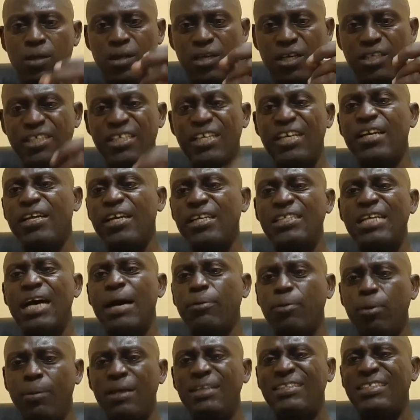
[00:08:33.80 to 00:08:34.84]
It increases
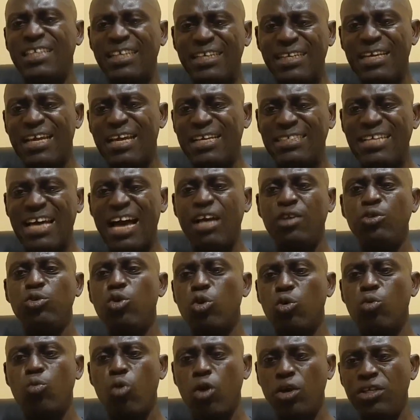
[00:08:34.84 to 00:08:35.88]
abdomen thickness and
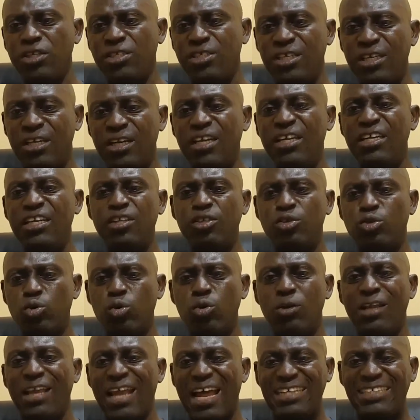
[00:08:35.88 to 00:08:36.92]
yolk quality, leading to
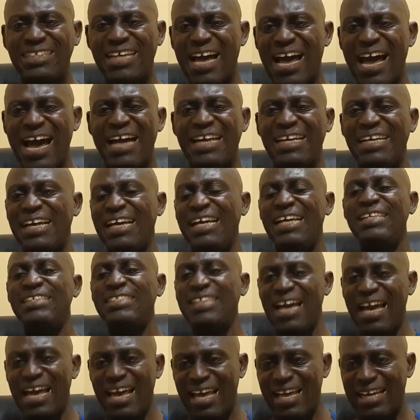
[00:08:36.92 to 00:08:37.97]
larger and
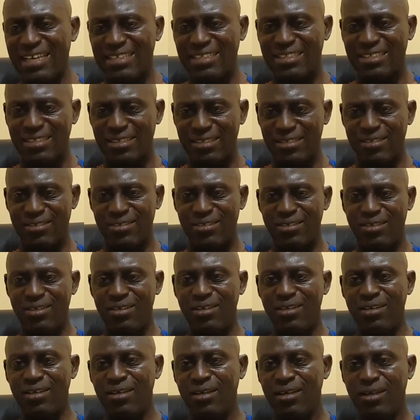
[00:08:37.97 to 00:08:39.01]
healthier eggs.
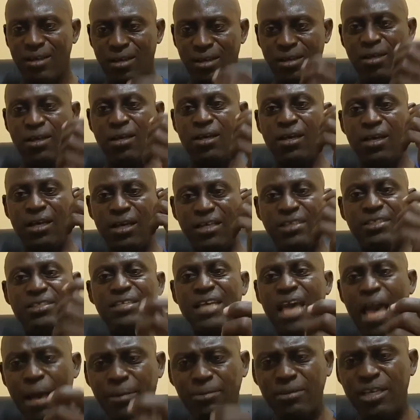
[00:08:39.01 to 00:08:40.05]
It
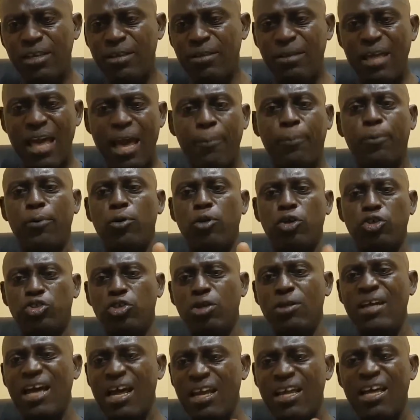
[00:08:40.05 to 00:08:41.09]
helps in egg
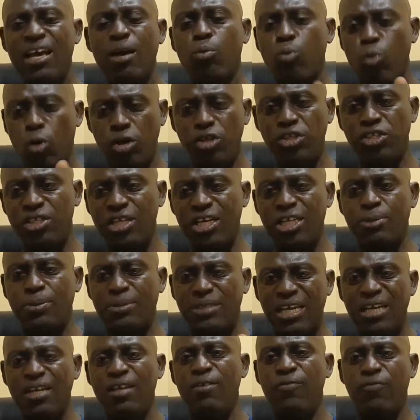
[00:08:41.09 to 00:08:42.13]
production and egg quality,
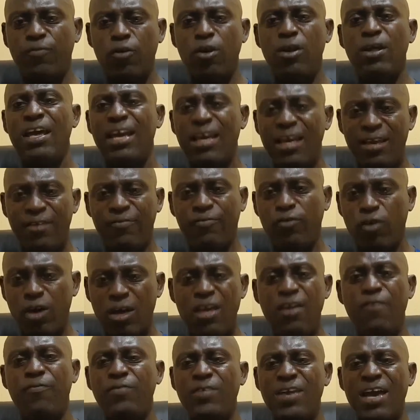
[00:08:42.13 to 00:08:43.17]
especially for
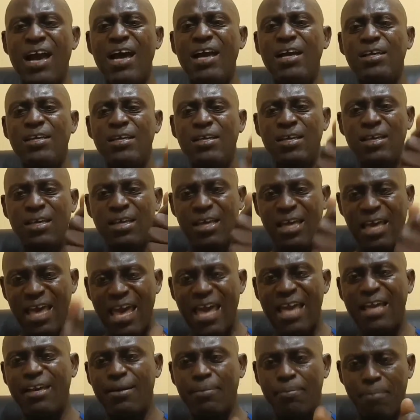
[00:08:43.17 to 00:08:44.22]
heavier
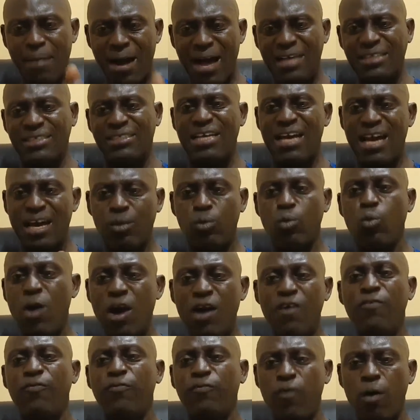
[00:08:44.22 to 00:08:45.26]
egg mass and
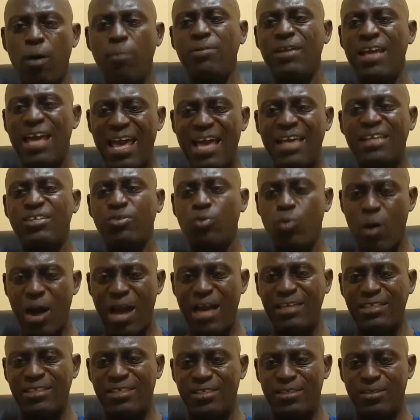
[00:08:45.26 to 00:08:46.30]
well-formed egg
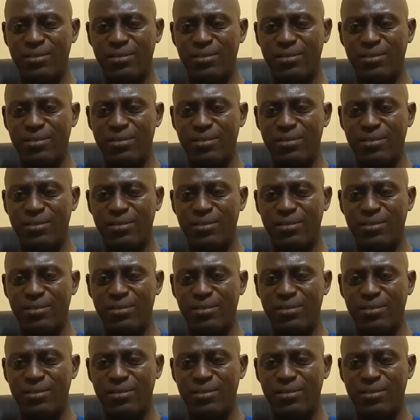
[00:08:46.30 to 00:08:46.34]
white.